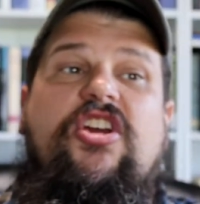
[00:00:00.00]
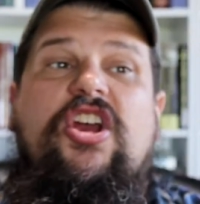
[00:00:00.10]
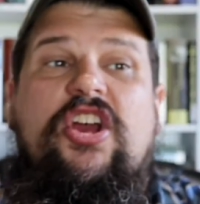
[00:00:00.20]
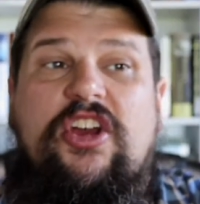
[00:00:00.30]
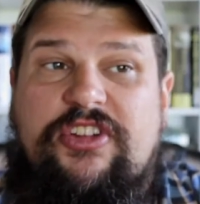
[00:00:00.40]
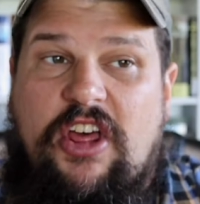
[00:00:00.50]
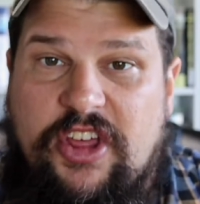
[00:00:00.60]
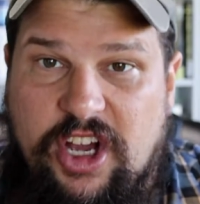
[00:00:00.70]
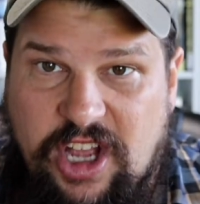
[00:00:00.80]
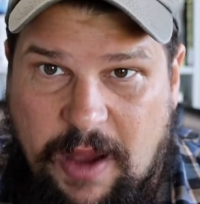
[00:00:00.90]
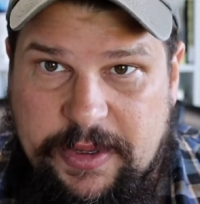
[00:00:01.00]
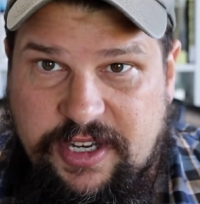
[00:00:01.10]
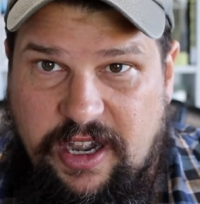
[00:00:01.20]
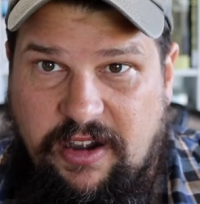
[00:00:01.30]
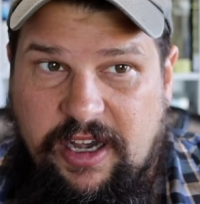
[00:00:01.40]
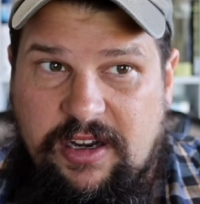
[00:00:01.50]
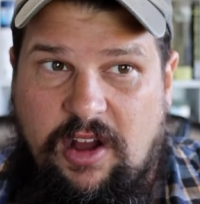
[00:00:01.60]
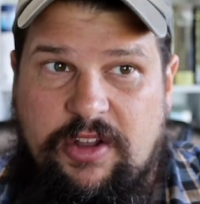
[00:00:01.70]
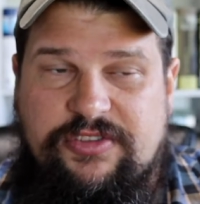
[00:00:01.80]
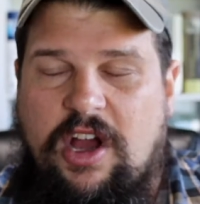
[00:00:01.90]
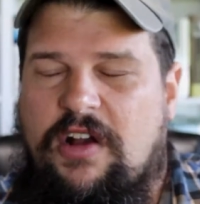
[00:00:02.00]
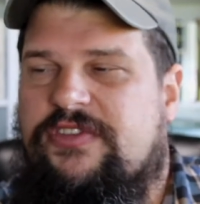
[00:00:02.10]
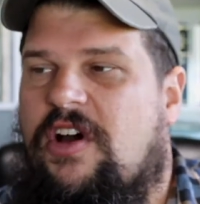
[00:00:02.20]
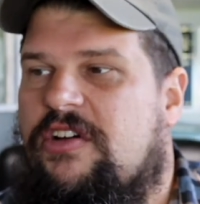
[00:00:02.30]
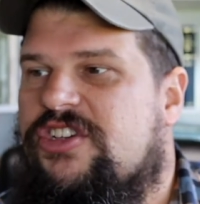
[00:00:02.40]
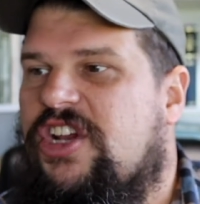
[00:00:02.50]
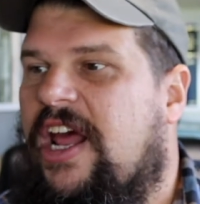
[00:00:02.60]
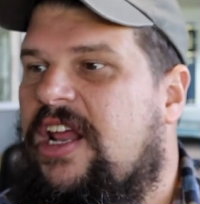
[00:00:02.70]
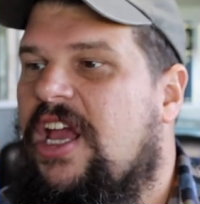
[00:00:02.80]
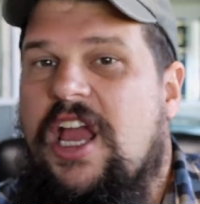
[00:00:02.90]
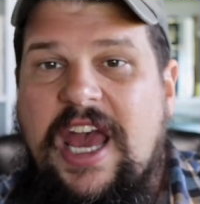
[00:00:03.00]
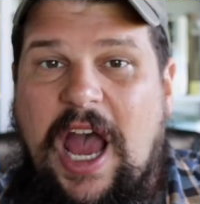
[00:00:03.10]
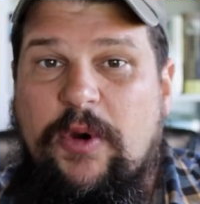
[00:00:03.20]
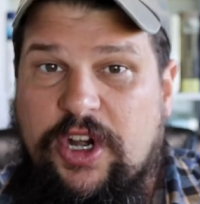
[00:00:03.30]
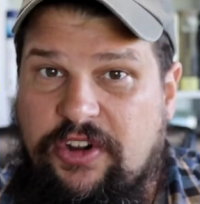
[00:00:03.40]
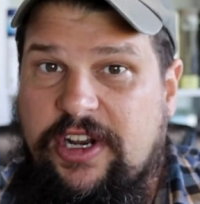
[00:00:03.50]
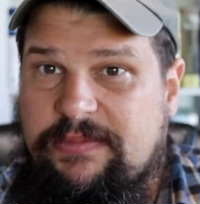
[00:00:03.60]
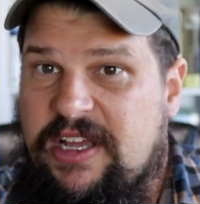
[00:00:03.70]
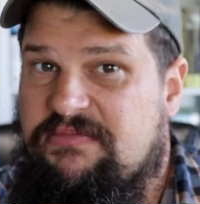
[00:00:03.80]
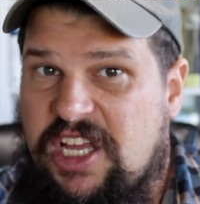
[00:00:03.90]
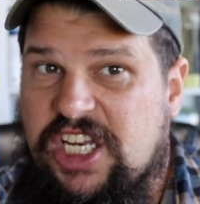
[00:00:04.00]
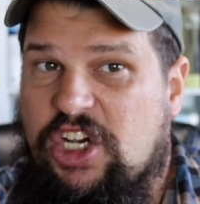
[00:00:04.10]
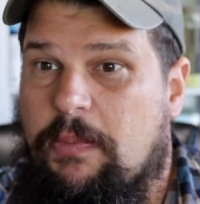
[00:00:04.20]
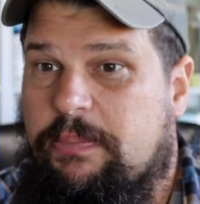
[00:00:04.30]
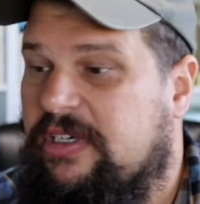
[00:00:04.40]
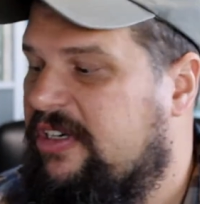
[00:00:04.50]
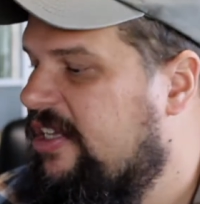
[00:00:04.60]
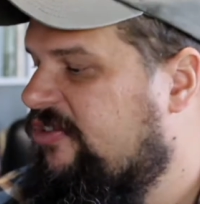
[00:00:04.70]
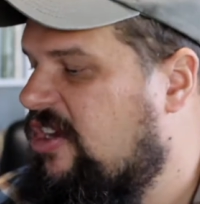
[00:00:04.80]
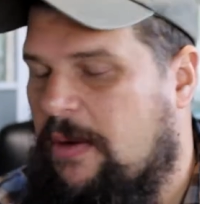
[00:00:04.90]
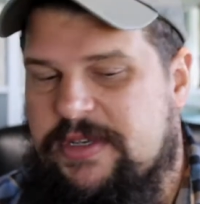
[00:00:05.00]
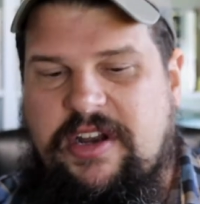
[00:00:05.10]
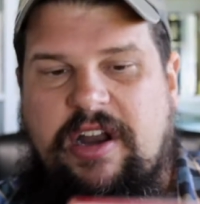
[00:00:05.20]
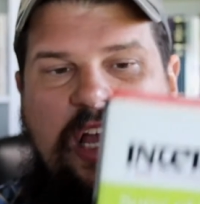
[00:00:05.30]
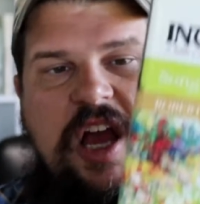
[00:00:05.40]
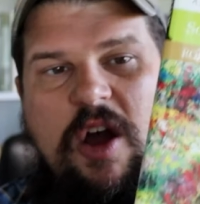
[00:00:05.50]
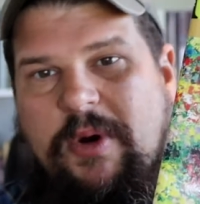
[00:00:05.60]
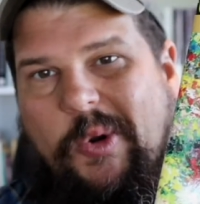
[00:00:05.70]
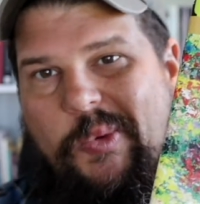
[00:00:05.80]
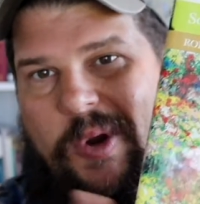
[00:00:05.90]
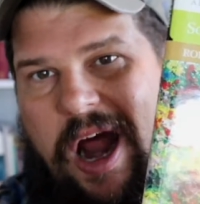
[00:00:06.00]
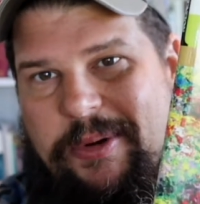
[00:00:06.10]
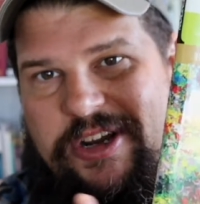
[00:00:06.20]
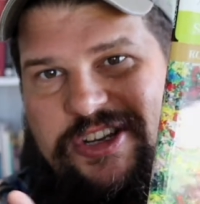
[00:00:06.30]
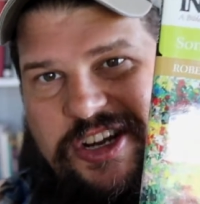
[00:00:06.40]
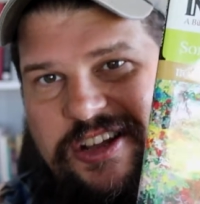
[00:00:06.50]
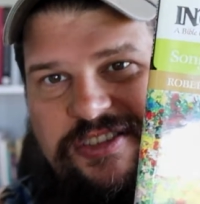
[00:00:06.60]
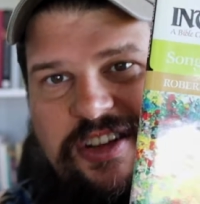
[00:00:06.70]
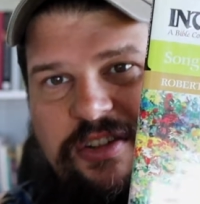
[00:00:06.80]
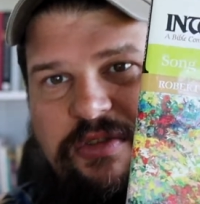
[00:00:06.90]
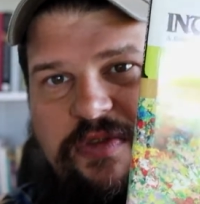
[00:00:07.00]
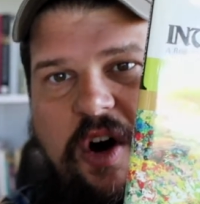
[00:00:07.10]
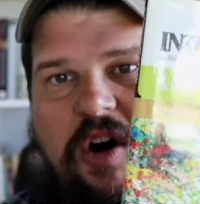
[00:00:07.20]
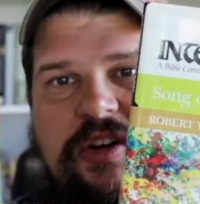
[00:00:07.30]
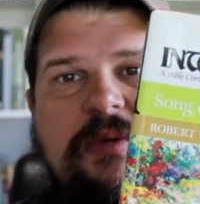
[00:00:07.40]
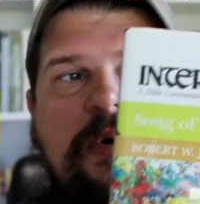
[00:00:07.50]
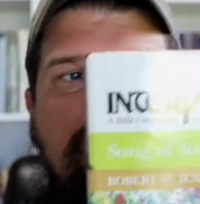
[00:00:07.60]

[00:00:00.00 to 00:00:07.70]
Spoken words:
is the commentary on Song of Songs, Chad. And I would agree. It completely is the commentary. But Robert Jensen's volume